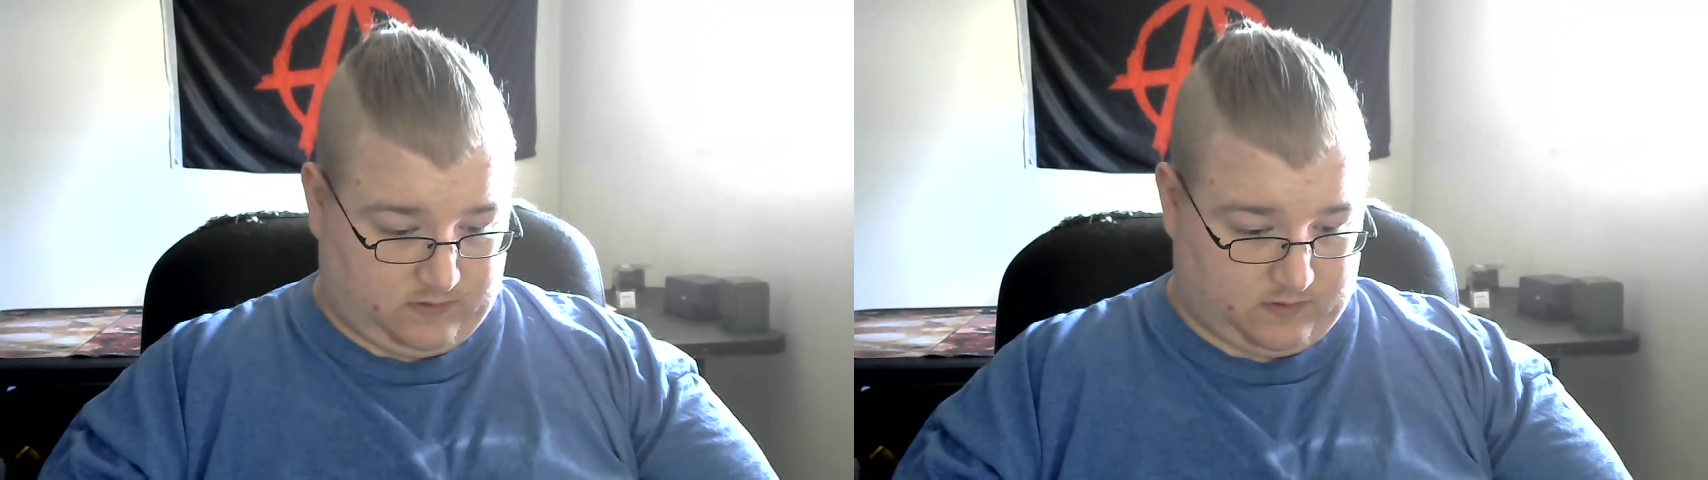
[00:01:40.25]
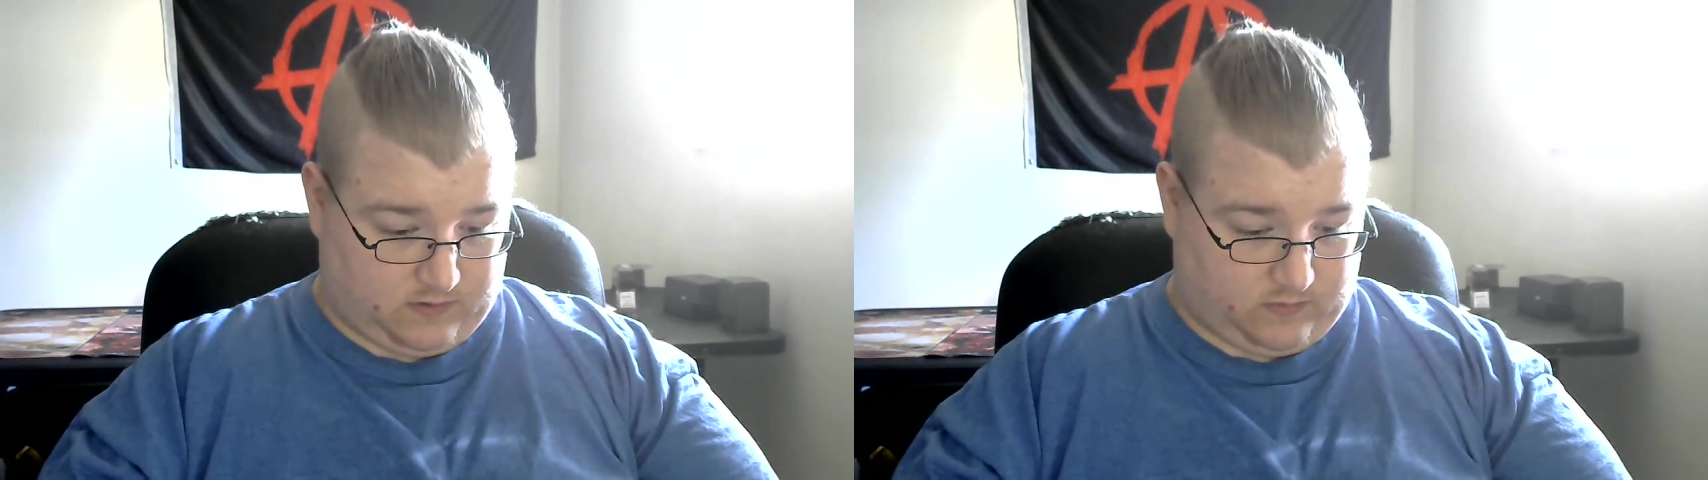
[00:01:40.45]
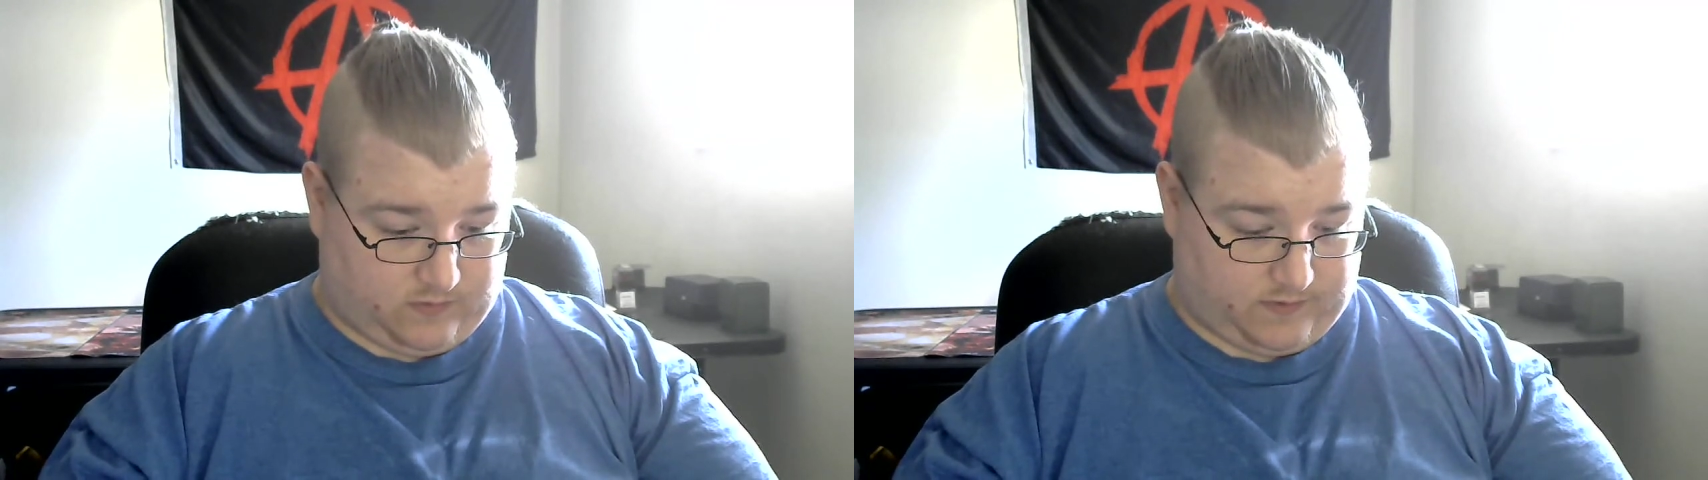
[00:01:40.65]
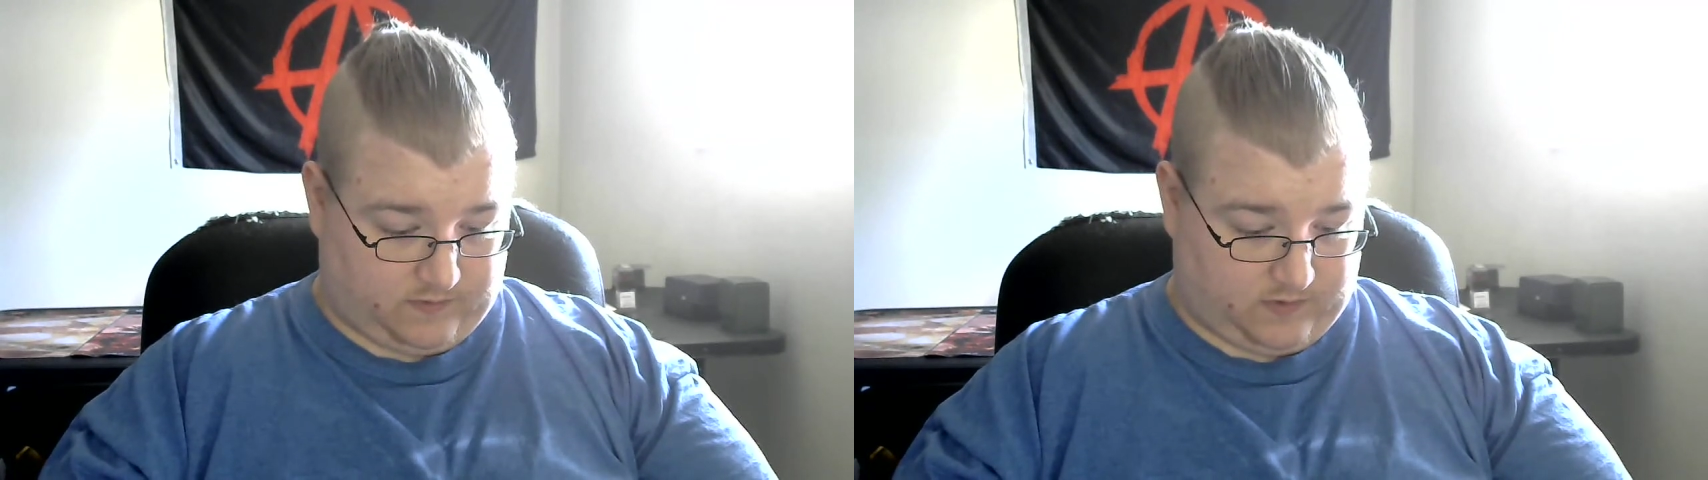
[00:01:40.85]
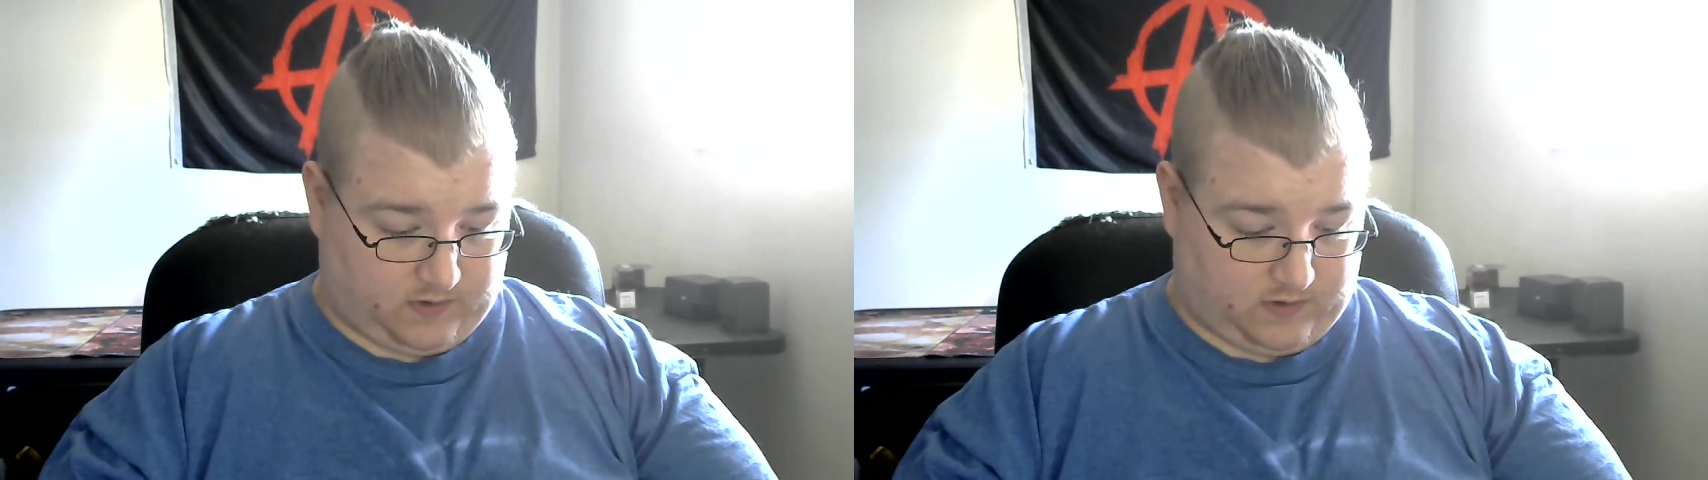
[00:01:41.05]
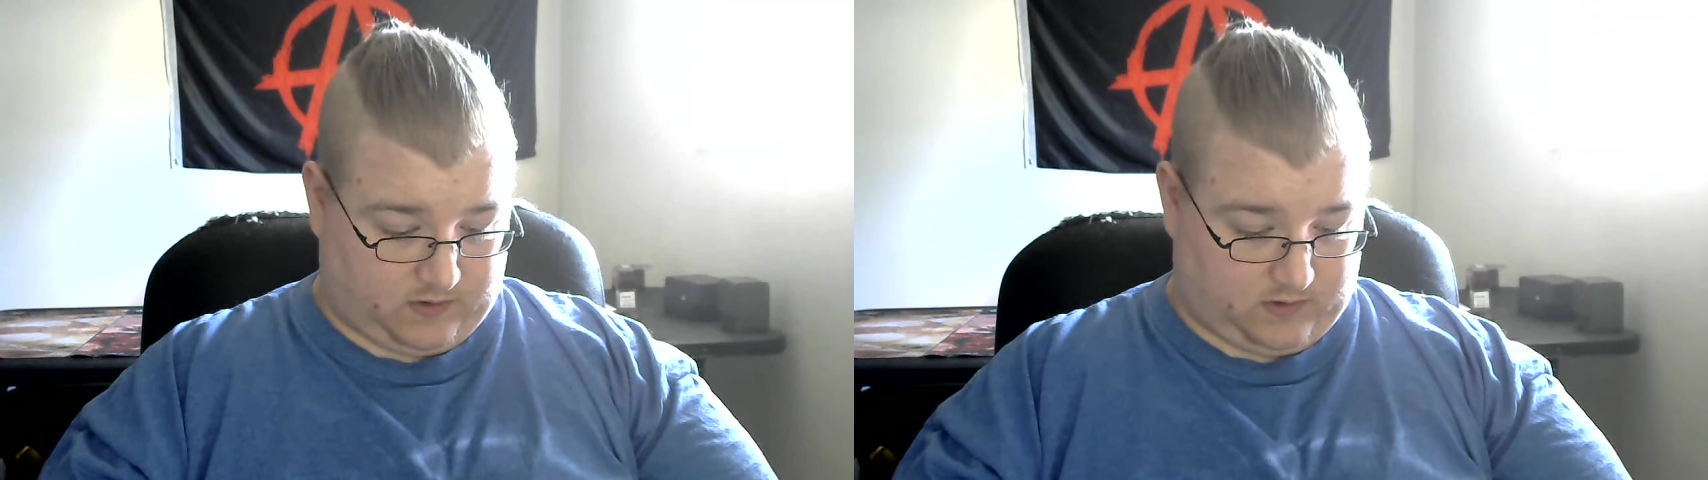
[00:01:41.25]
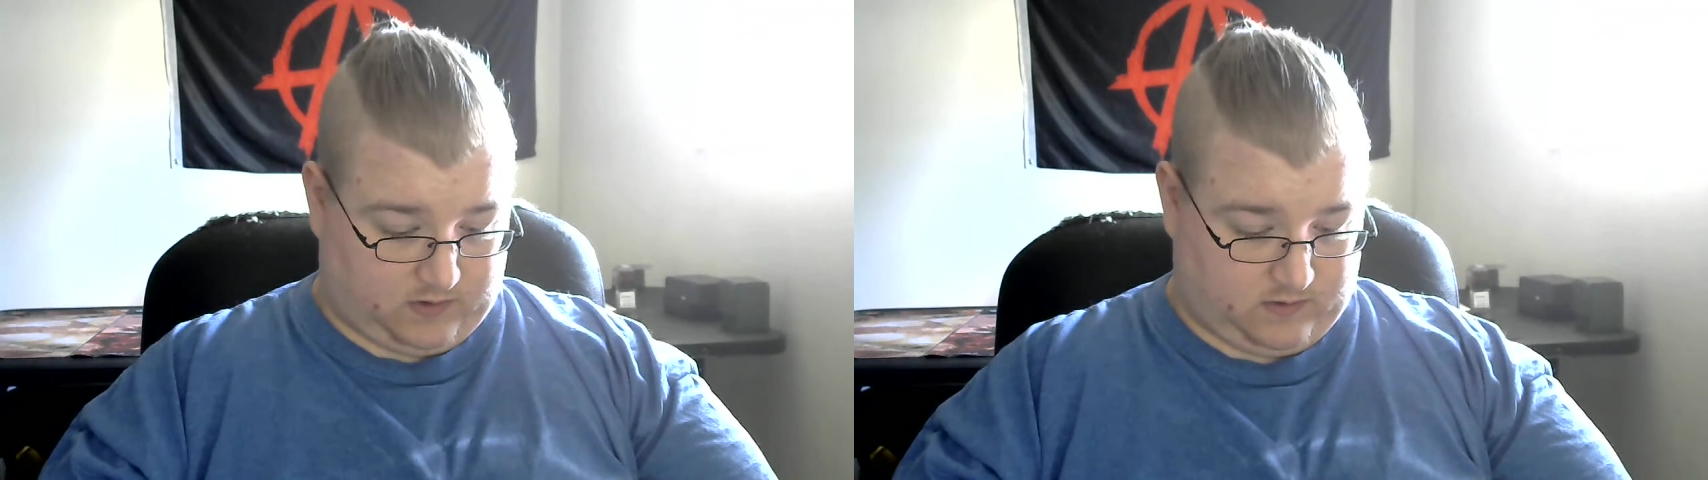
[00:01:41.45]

there was a